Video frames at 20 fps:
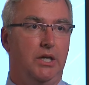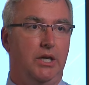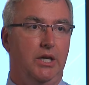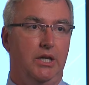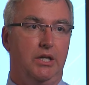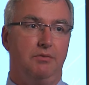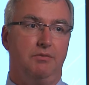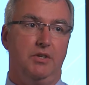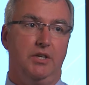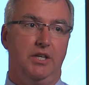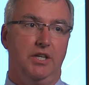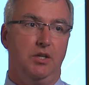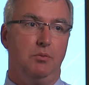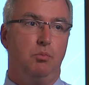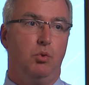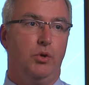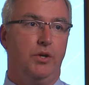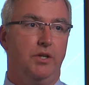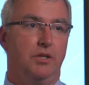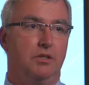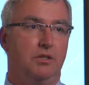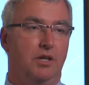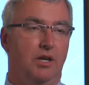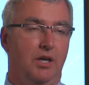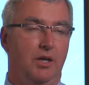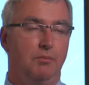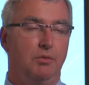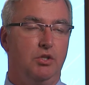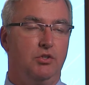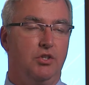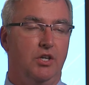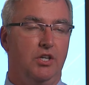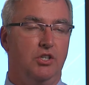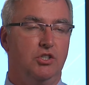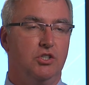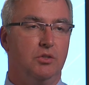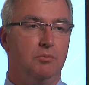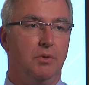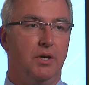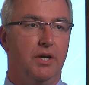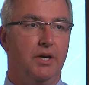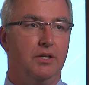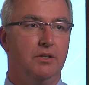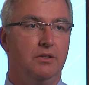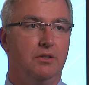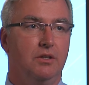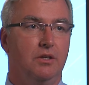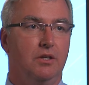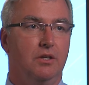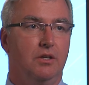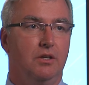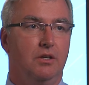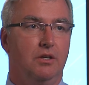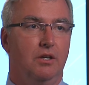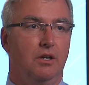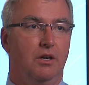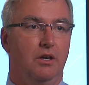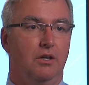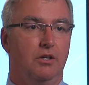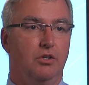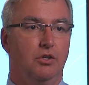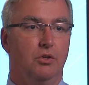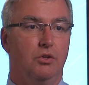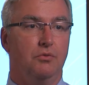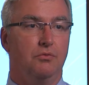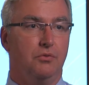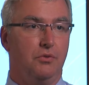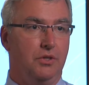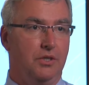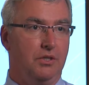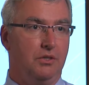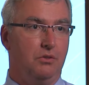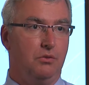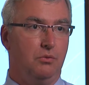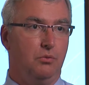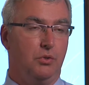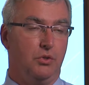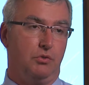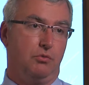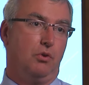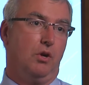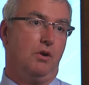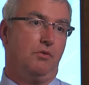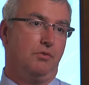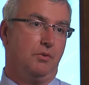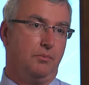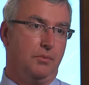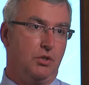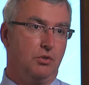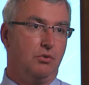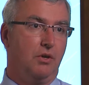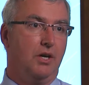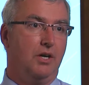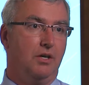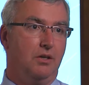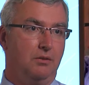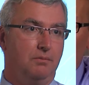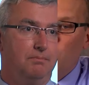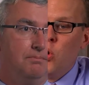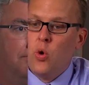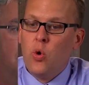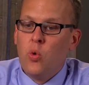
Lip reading: And if at any point in time you change your mind, you're free to withdraw from the trial.